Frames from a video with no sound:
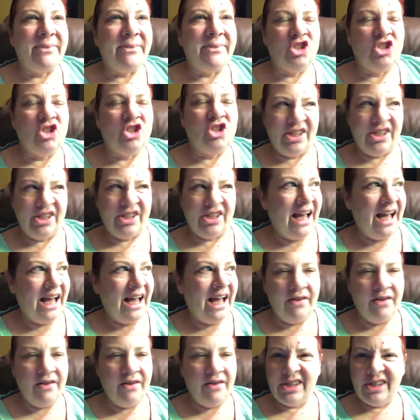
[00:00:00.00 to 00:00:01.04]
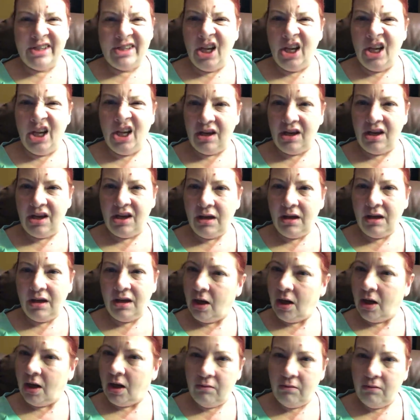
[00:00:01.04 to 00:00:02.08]
just lives like, you
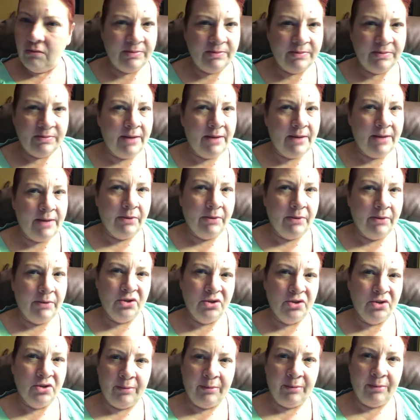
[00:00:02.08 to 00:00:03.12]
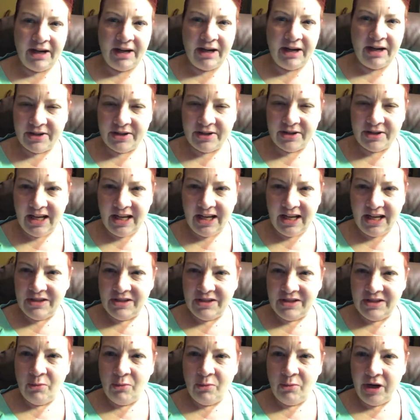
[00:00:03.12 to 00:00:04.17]
know, sometimes I would do like breakfast lives in
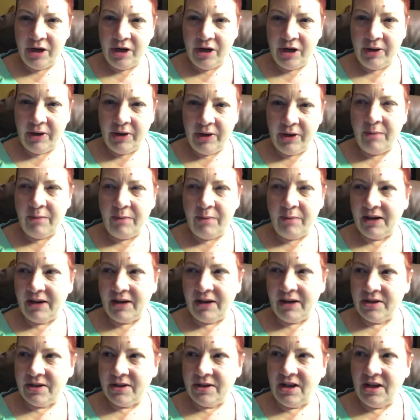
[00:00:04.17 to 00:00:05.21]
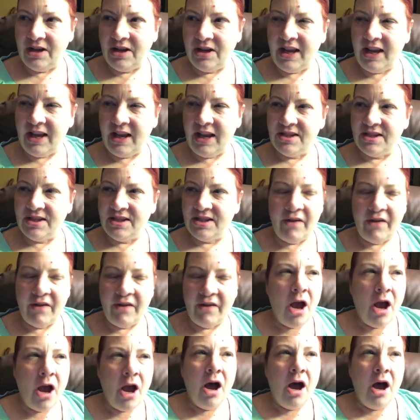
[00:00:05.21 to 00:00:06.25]
the morning when I eat breakfast and all that kind of stuff.
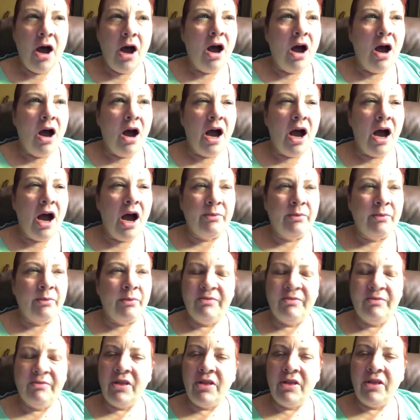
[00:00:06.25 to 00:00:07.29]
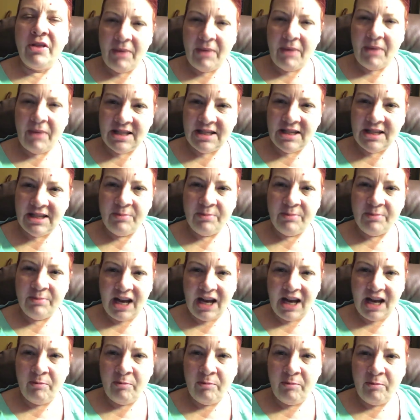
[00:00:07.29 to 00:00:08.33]
I was, for the amount of times that
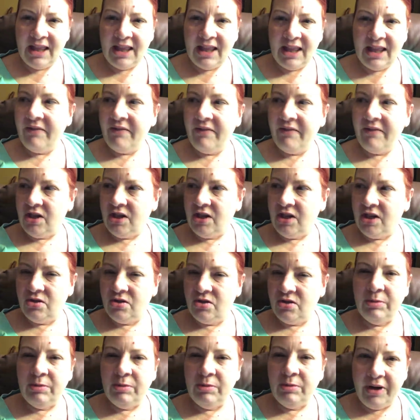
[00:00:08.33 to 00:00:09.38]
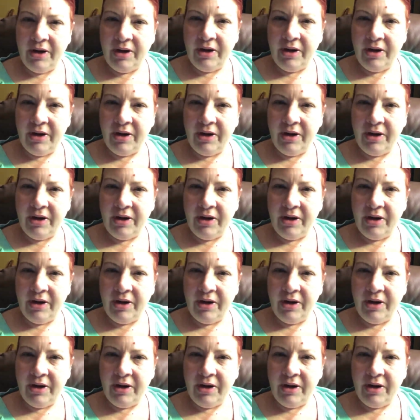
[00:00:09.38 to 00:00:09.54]
I've been live on YouTube, you would